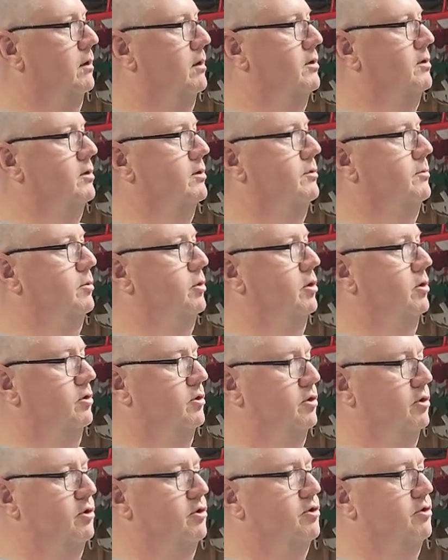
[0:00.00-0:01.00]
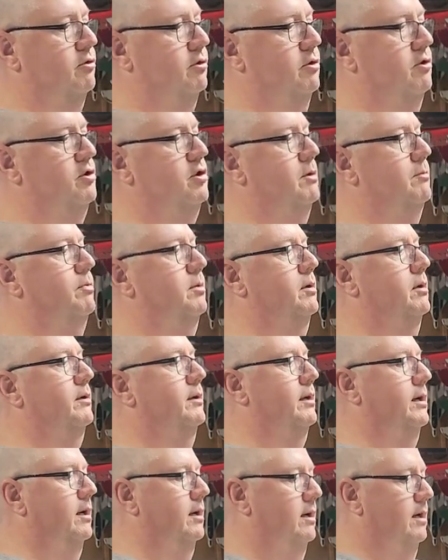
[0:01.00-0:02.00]
because there's two, there's two screws you put in
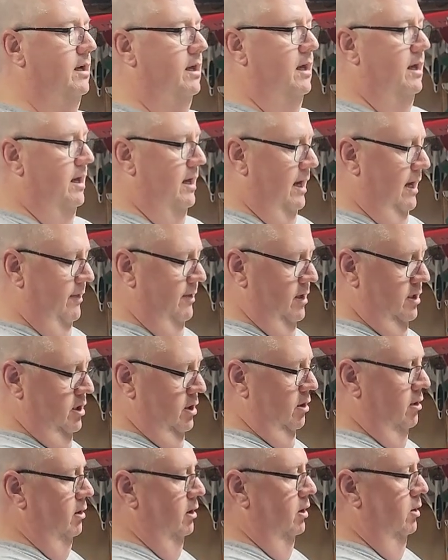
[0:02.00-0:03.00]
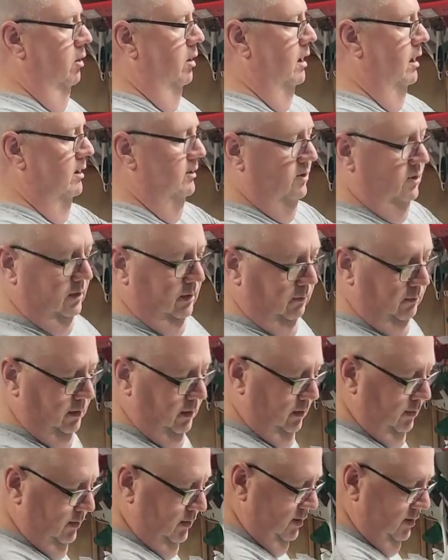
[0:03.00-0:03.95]
there. And then you glue on some little